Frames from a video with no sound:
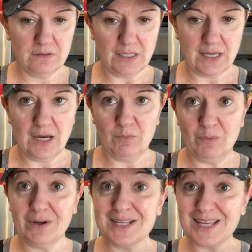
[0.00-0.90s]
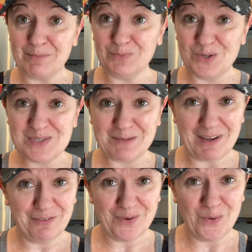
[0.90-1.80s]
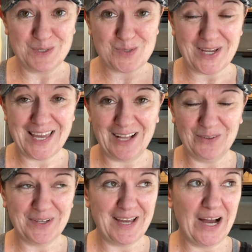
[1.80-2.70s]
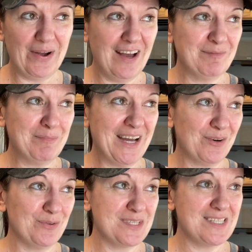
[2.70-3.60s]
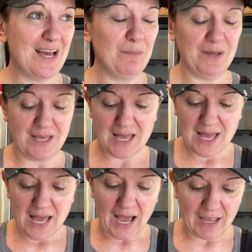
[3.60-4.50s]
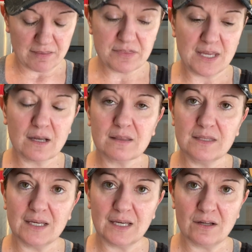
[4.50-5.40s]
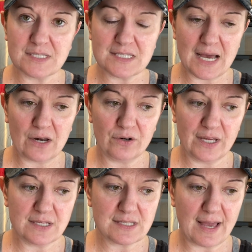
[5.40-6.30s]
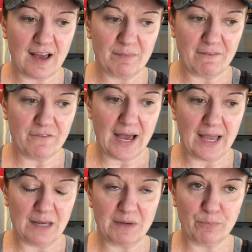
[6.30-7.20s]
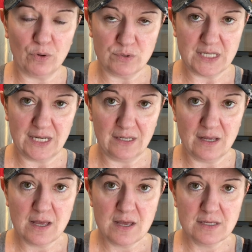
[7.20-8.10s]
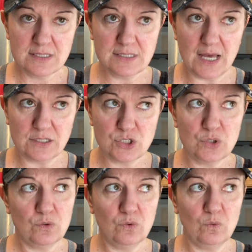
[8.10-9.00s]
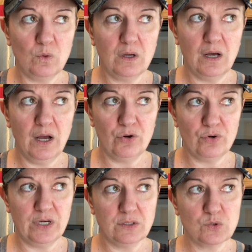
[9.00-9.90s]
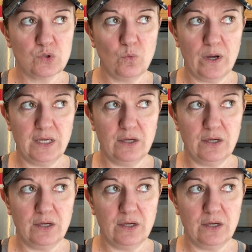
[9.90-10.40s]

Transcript: can't remember because I'm using my phone, so I can't look at how I have my macros set. But I think that on Saturdays, I have my fat and my protein set to 120